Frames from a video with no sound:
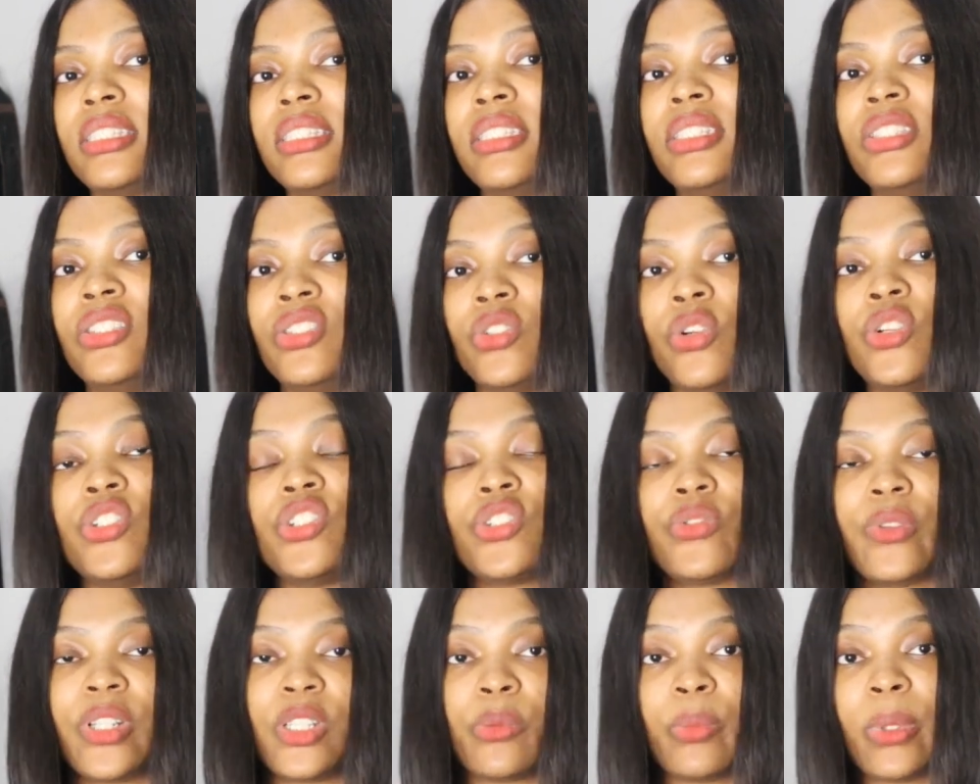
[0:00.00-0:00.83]
he's going
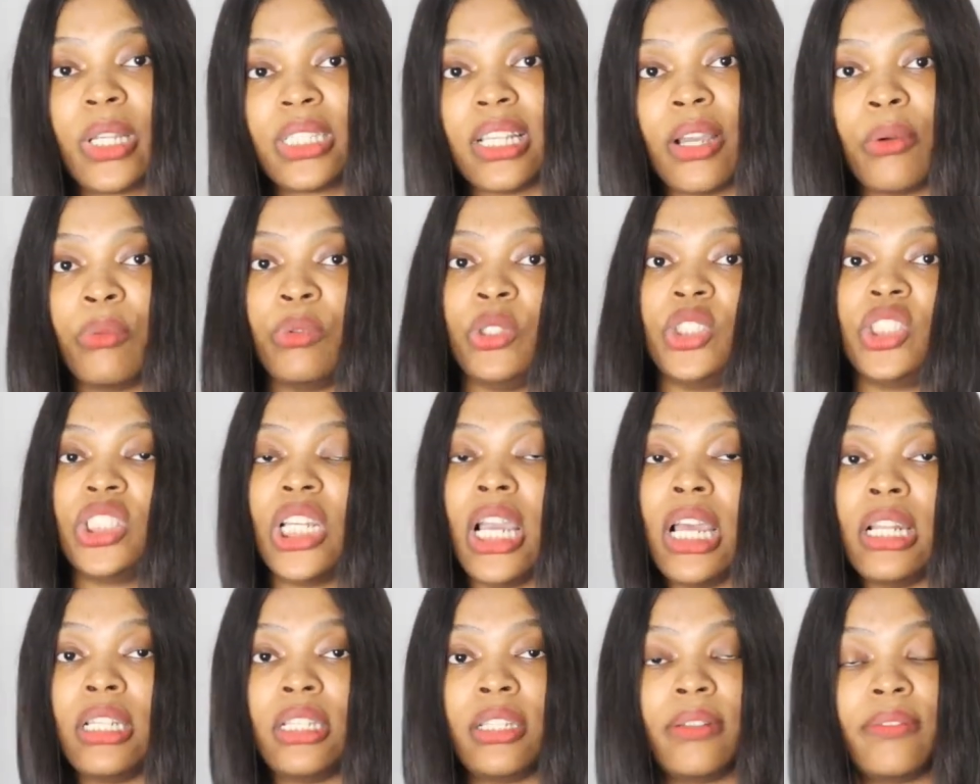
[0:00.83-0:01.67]
to respect her wish
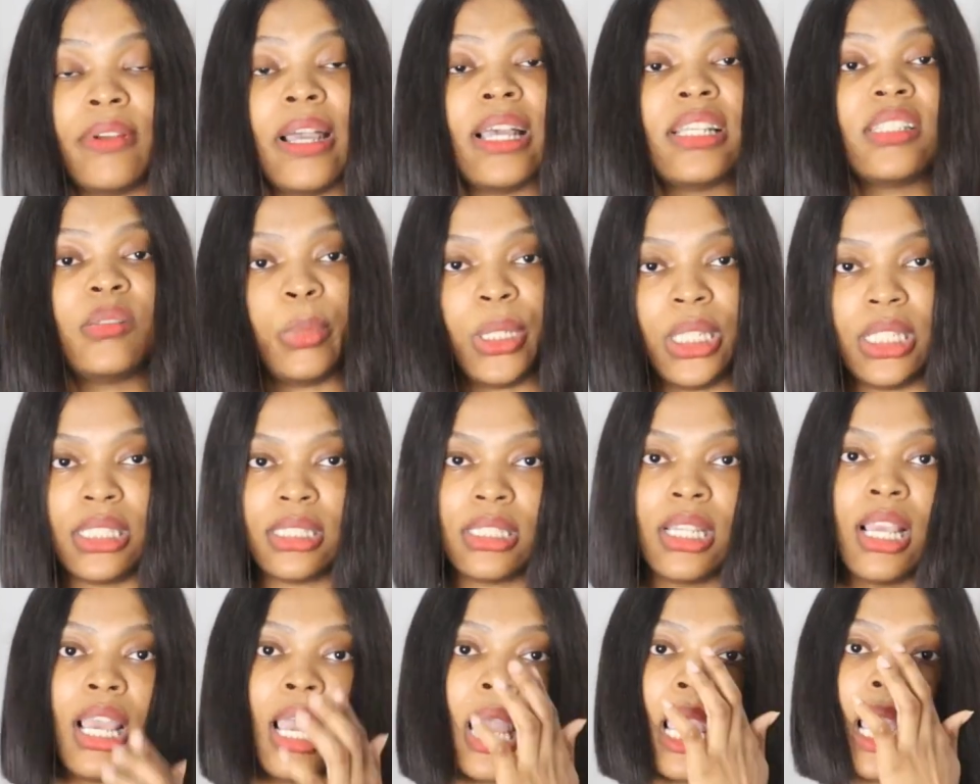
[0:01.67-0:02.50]
and give her
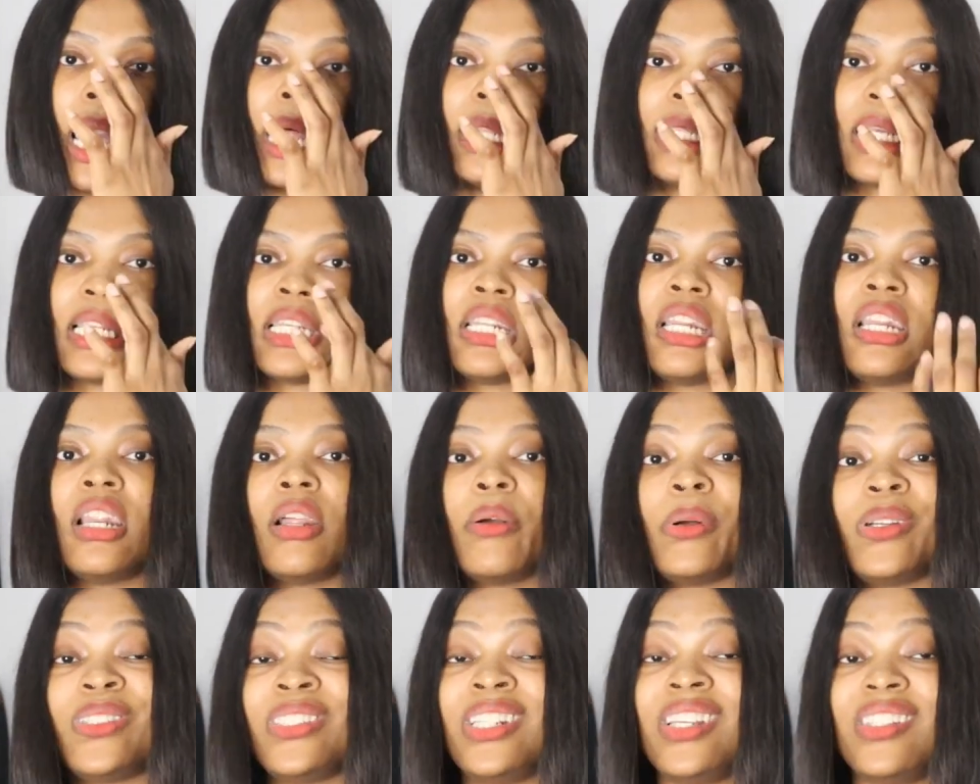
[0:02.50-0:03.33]
space. And then
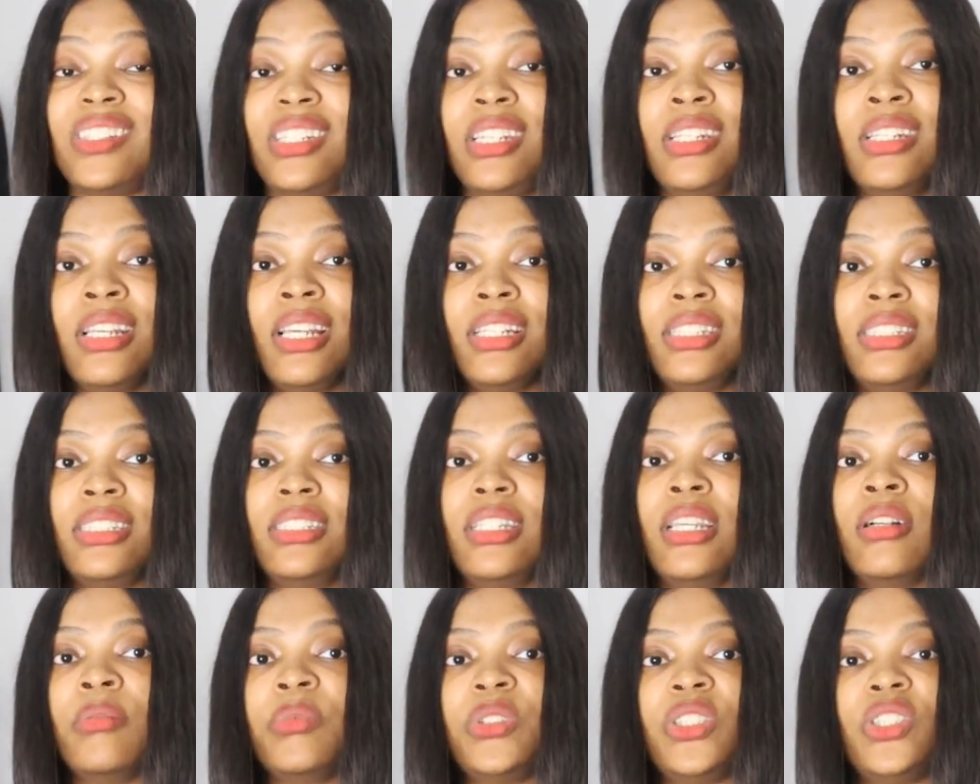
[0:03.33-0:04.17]
Daniella was now saying
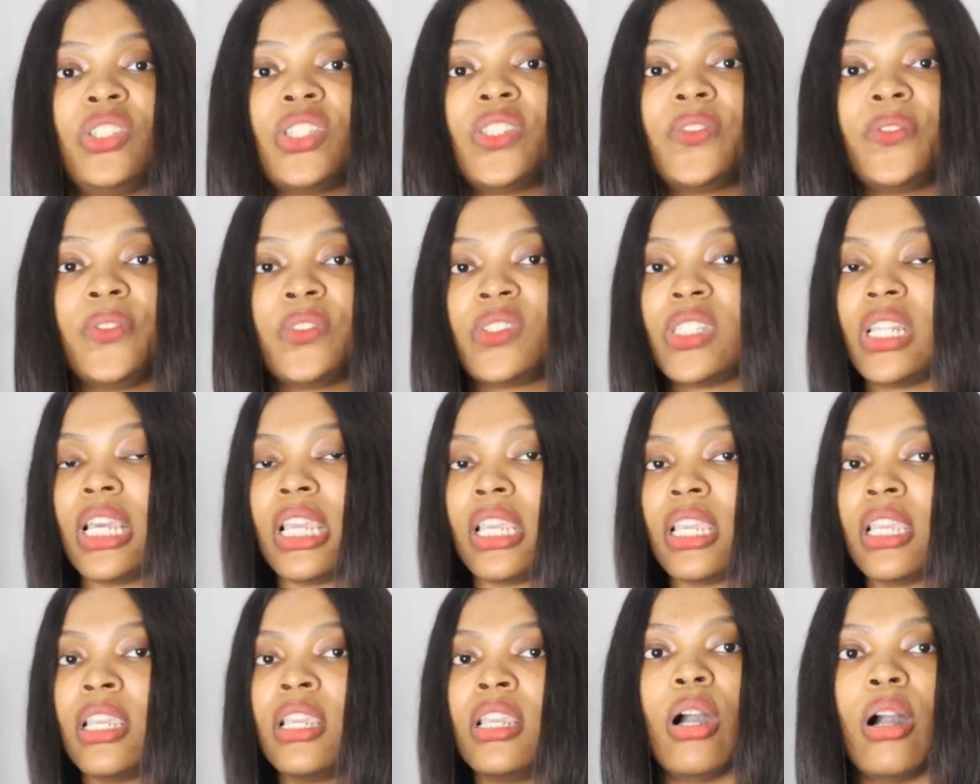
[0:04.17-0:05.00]
that she just feels
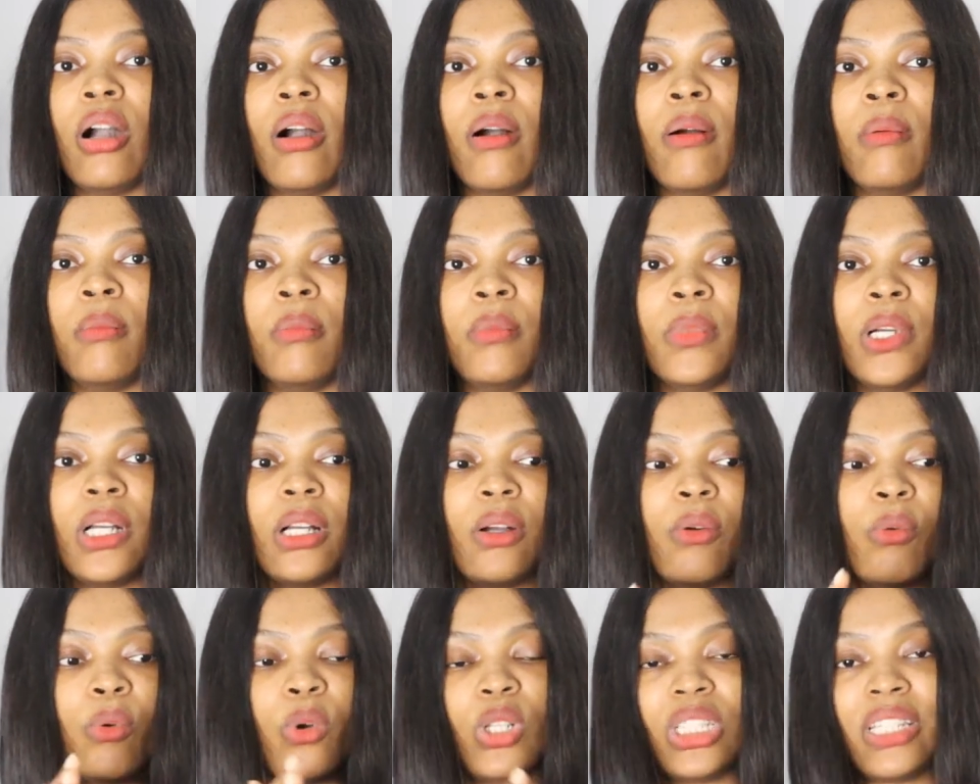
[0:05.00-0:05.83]
like
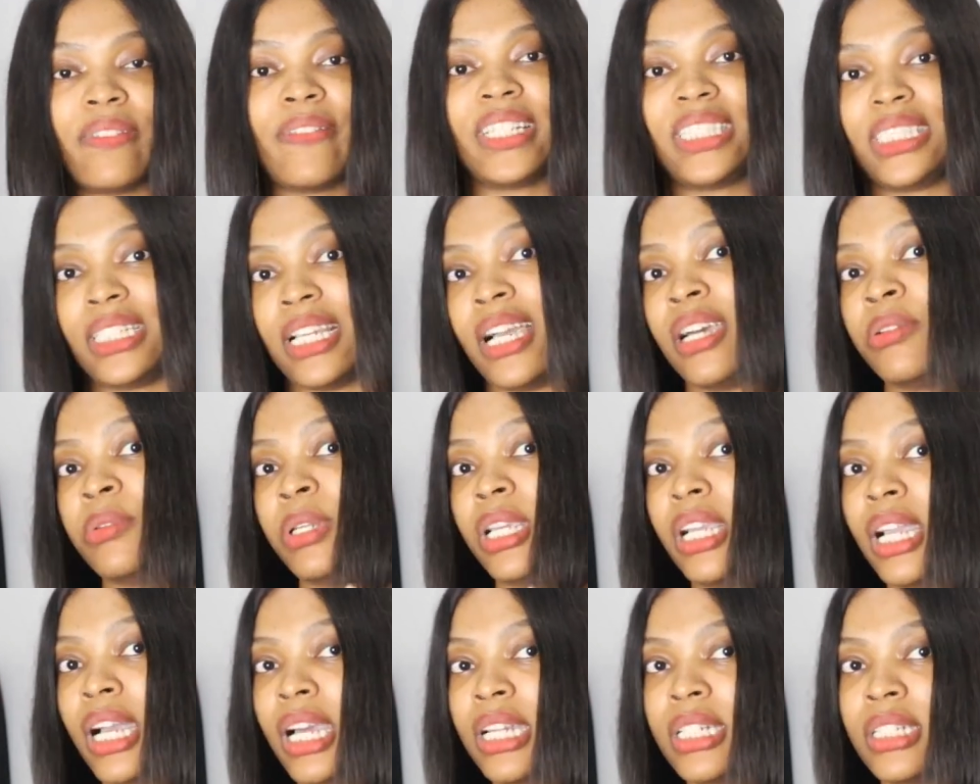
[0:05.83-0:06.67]
whatever she had
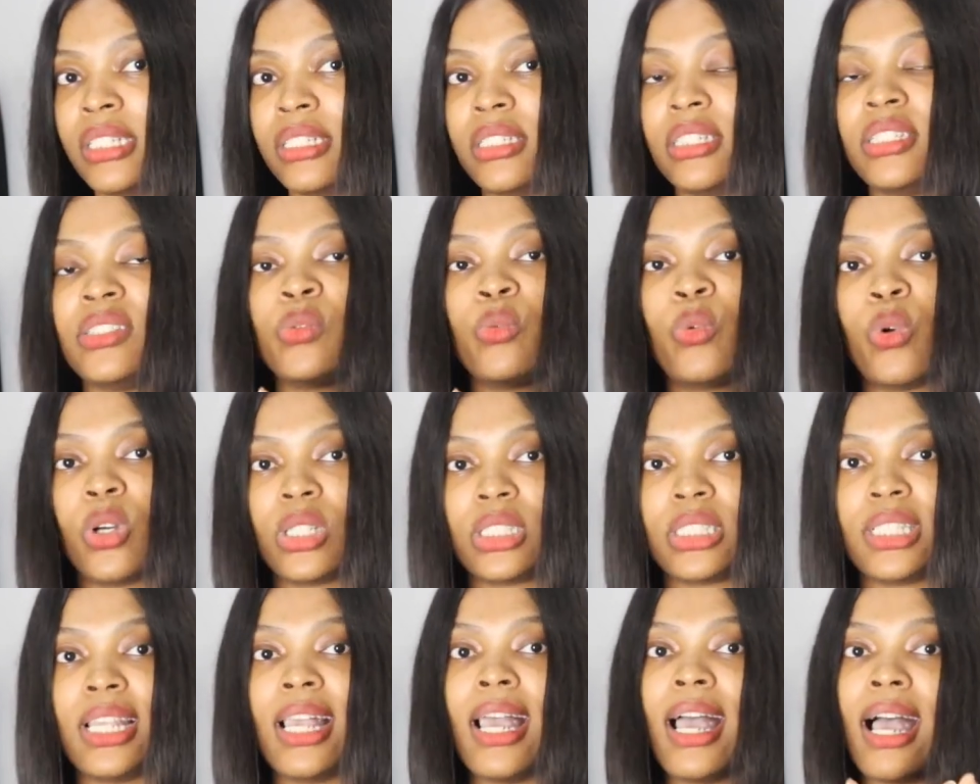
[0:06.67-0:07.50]
with Khalid is
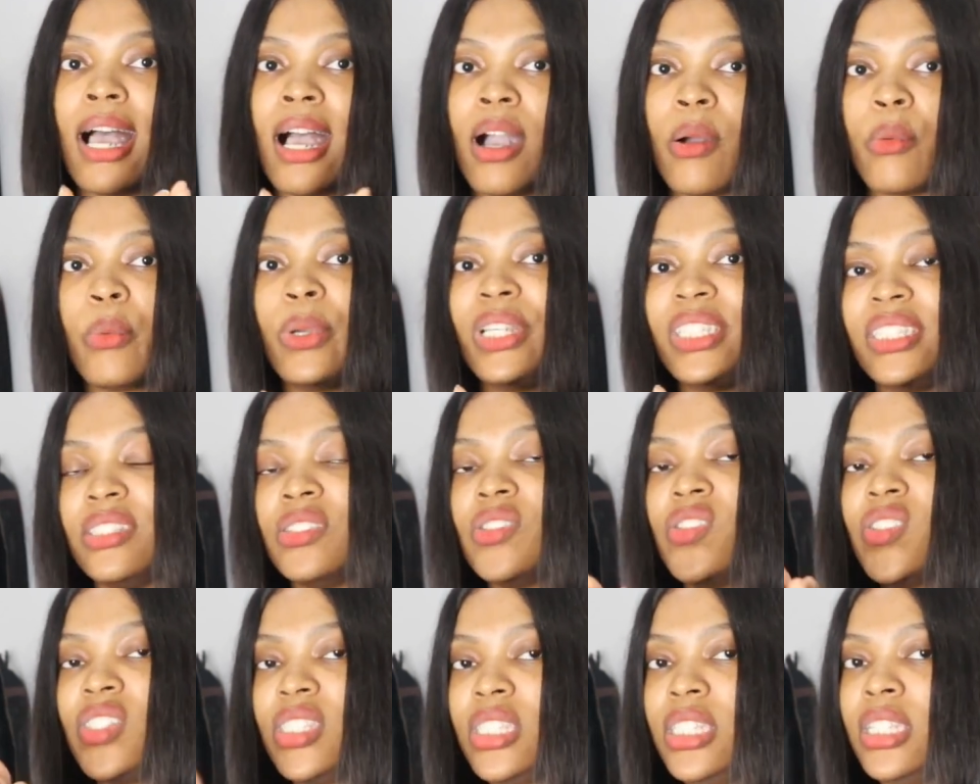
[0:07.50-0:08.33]
what her waiting
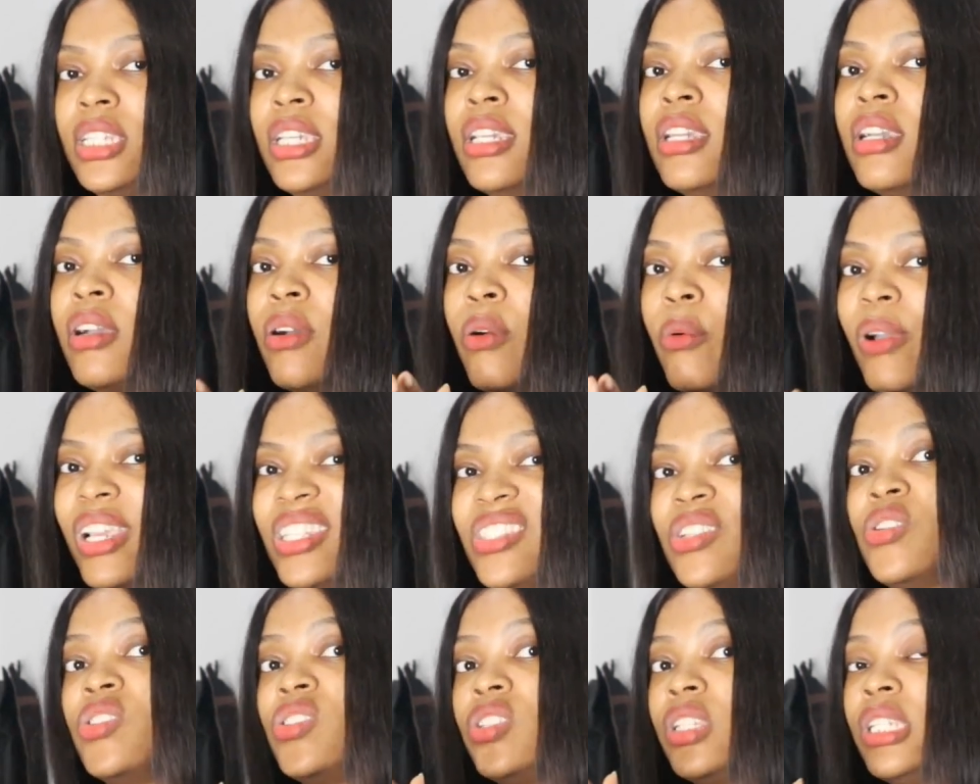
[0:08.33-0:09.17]
to see where
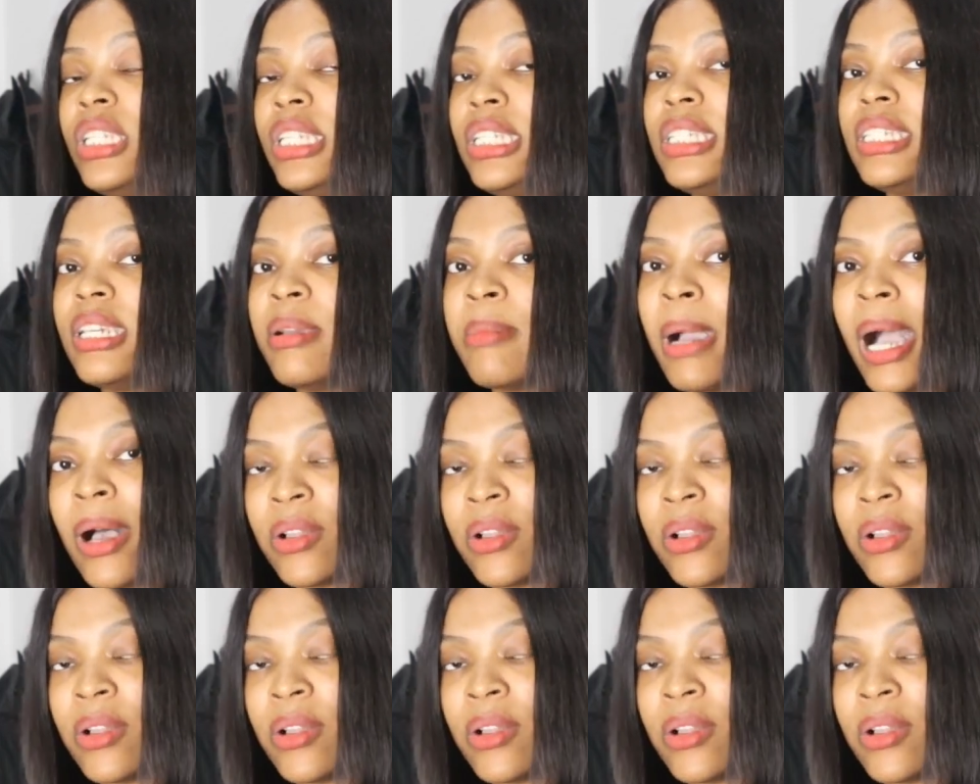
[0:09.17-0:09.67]
it's going to lead them